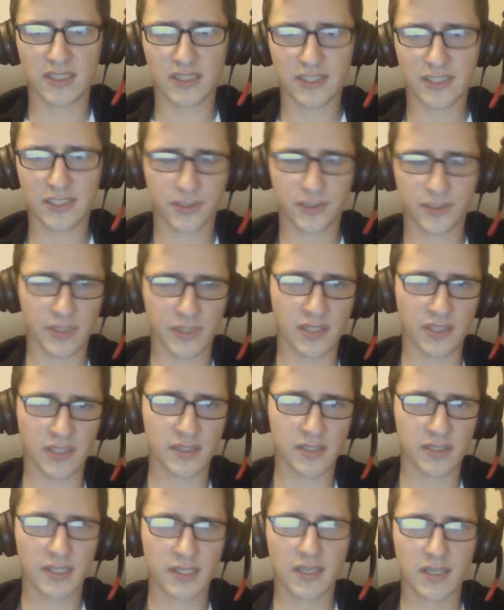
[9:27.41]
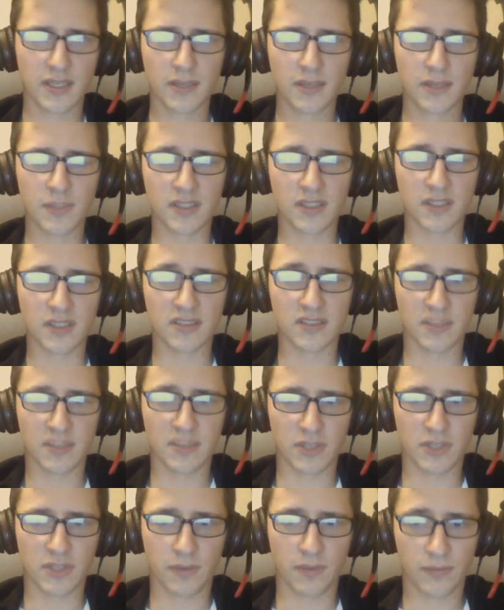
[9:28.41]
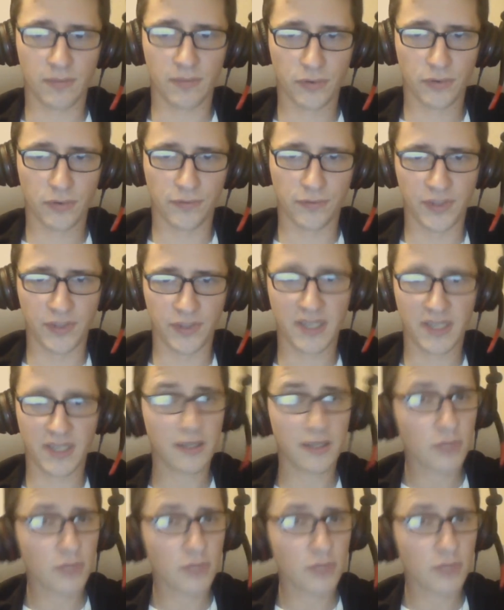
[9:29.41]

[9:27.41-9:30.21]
Dead Tree because I've been helping proofread that.